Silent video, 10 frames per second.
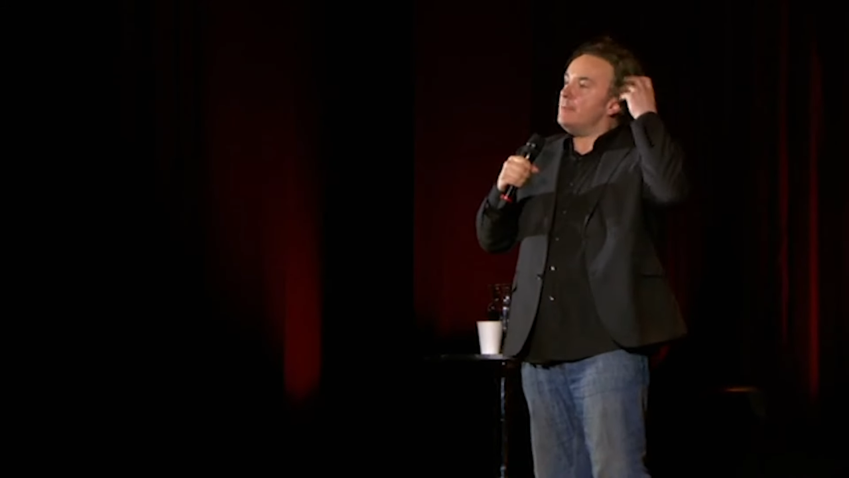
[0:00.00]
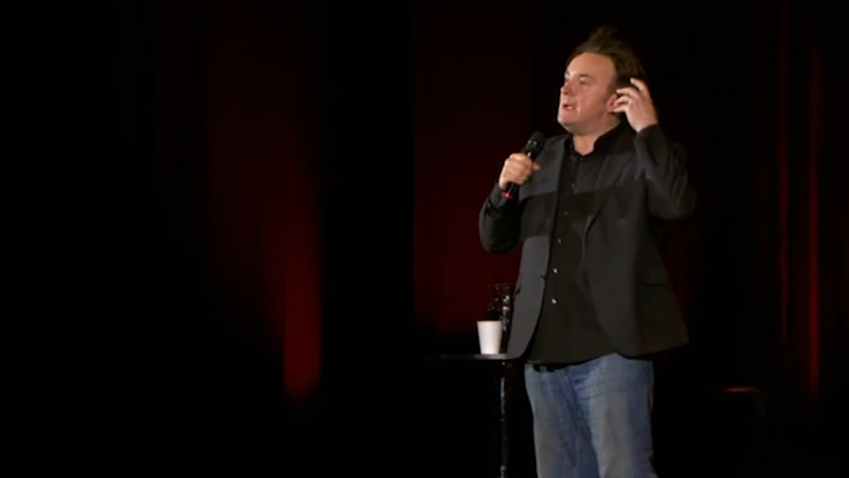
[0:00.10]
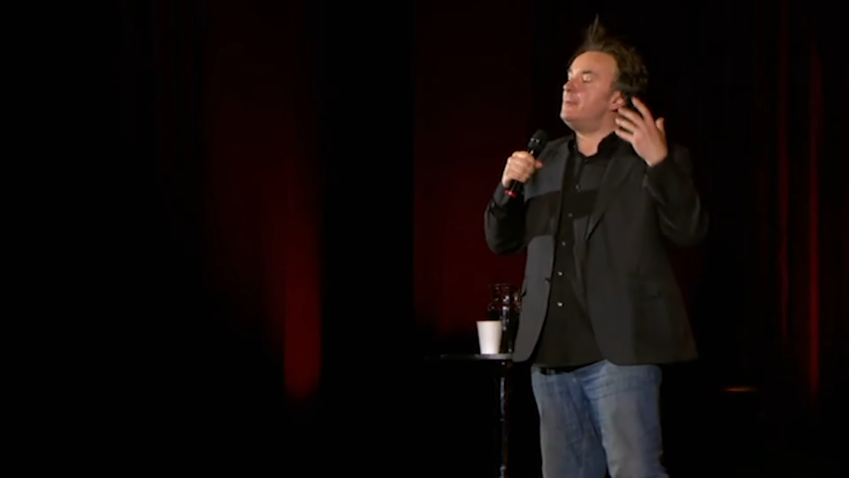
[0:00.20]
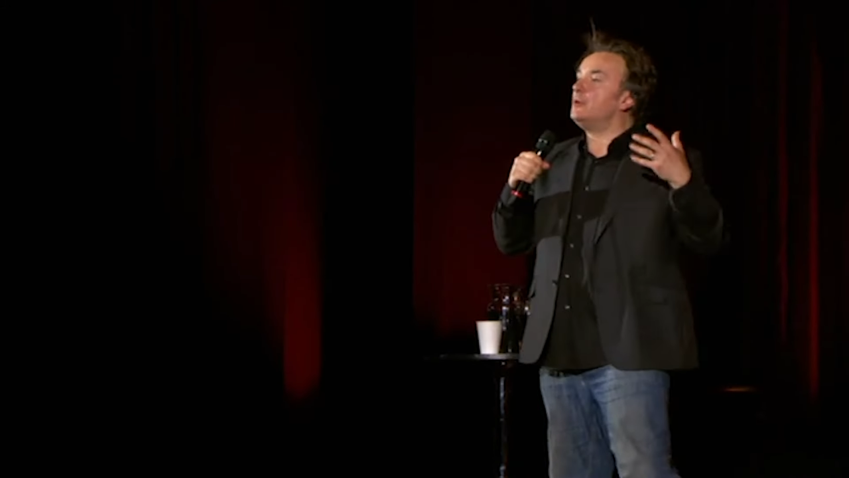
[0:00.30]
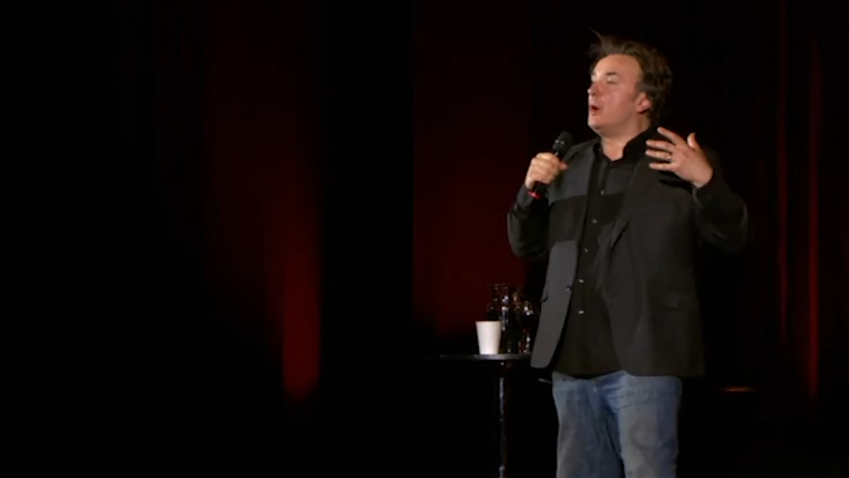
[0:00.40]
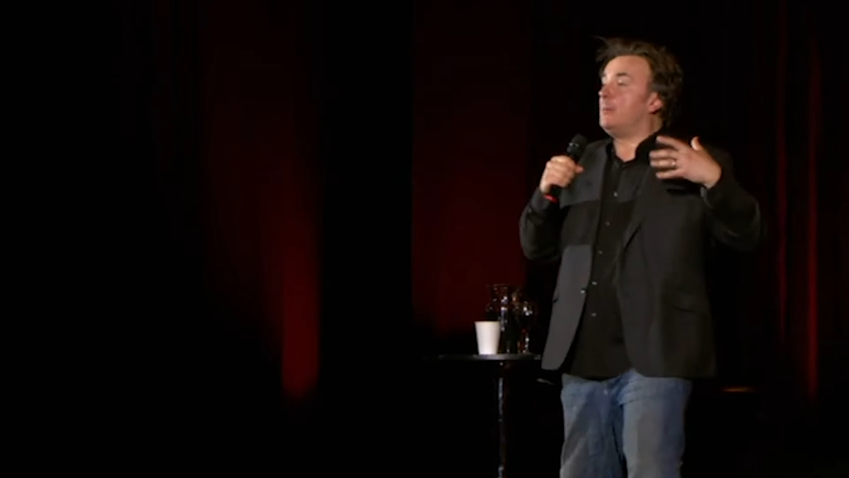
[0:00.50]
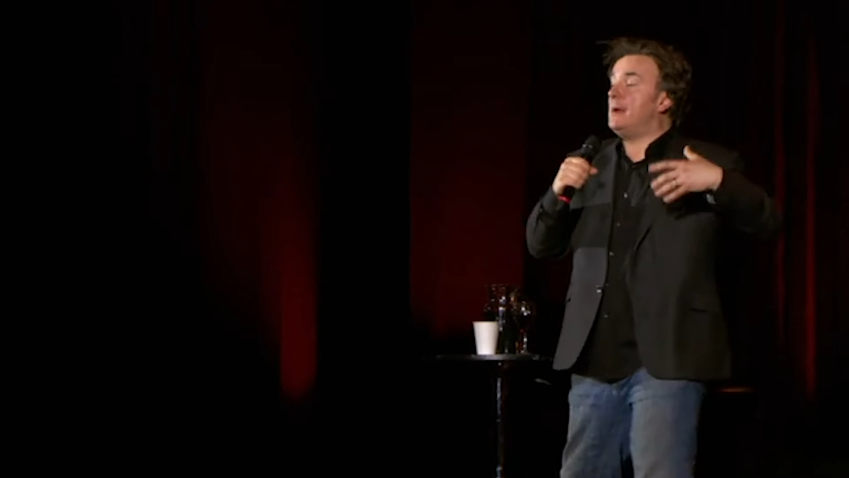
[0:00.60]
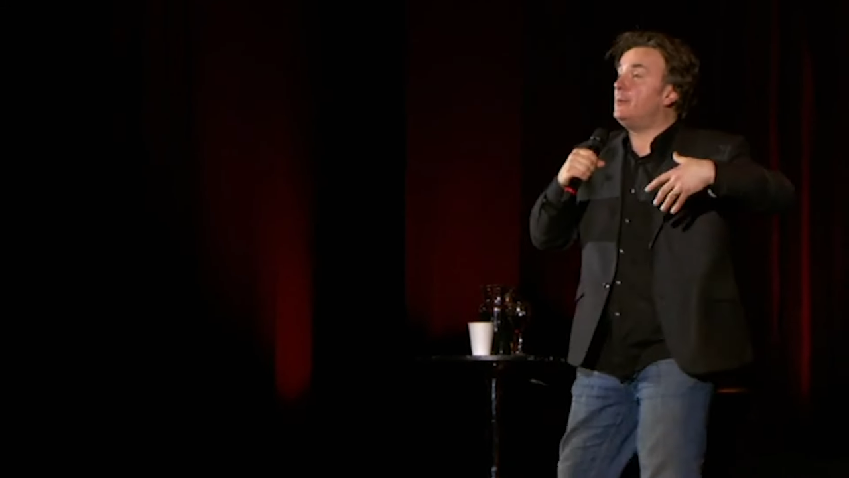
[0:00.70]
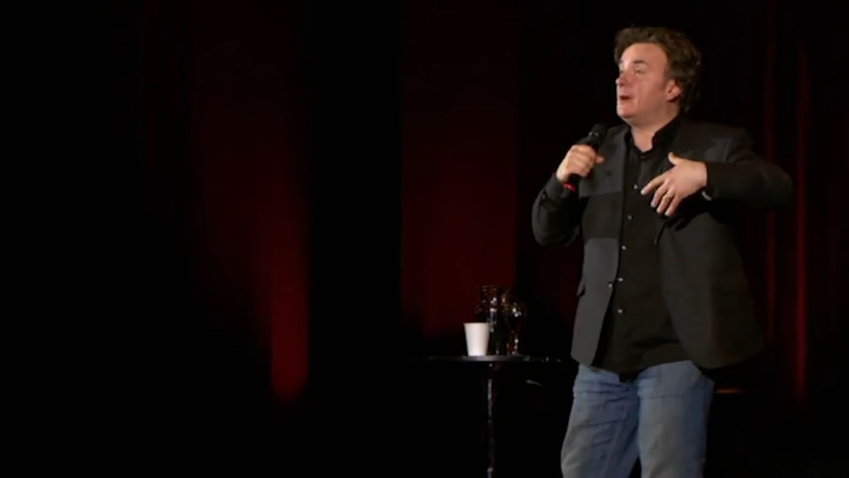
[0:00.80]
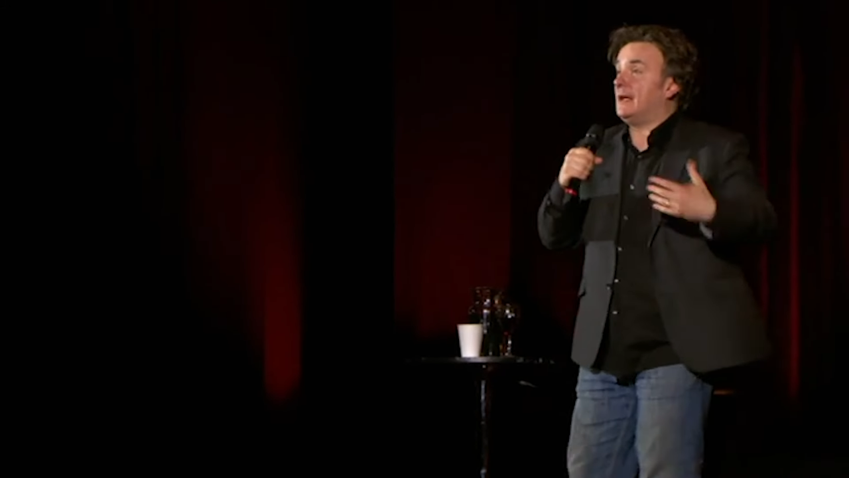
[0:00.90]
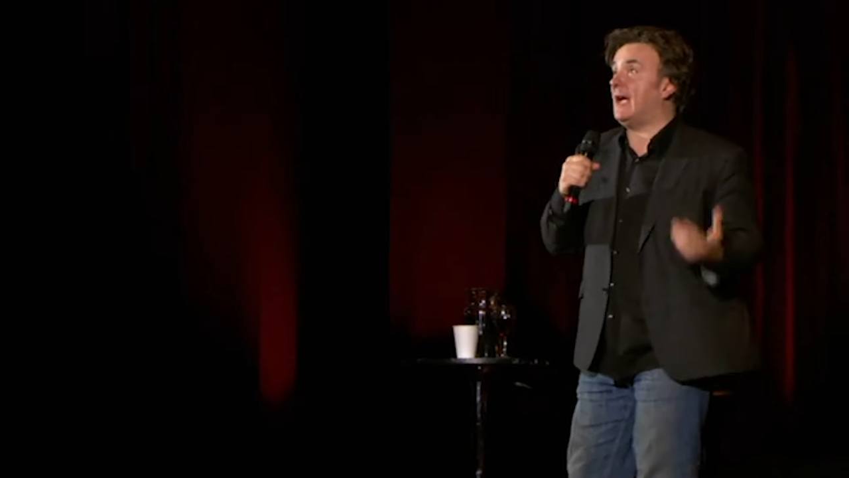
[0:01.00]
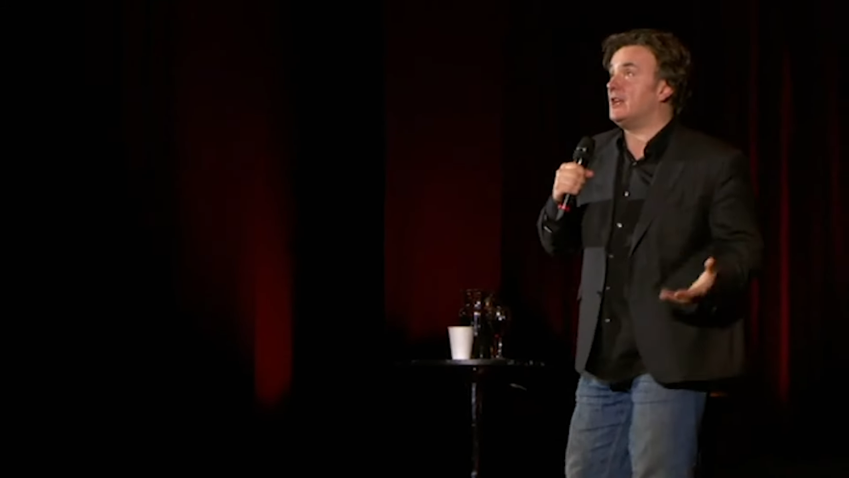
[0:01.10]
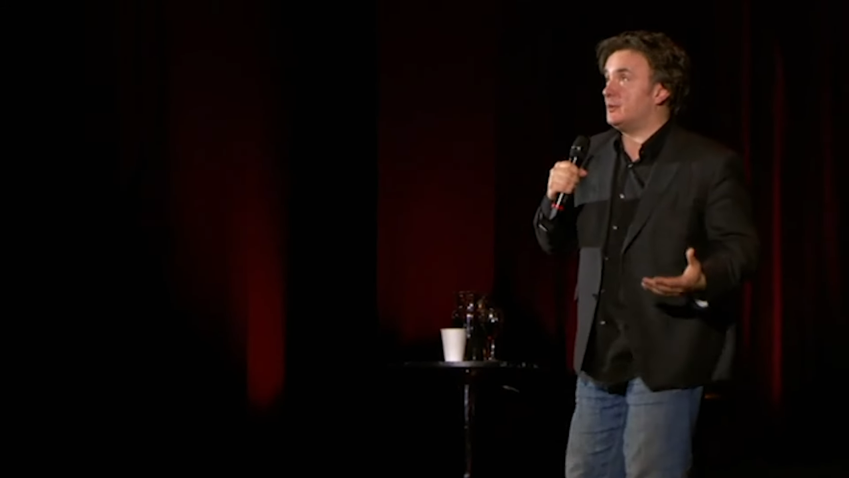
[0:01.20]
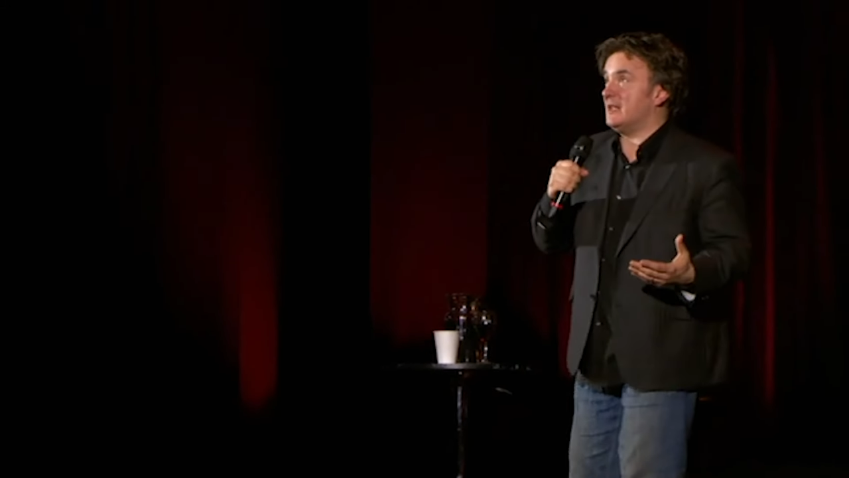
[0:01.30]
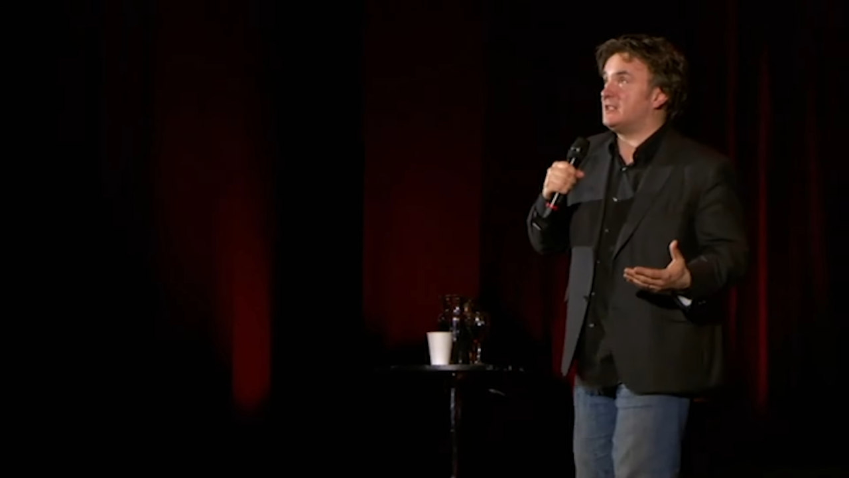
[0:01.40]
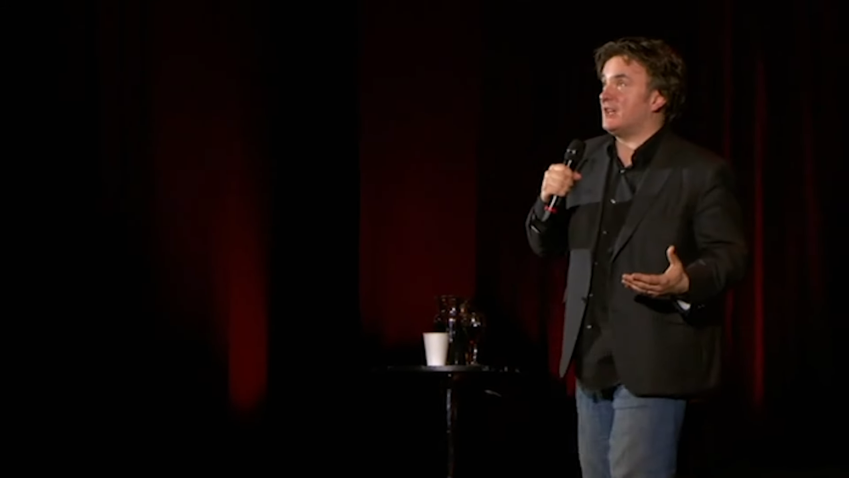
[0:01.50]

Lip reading: People engage with this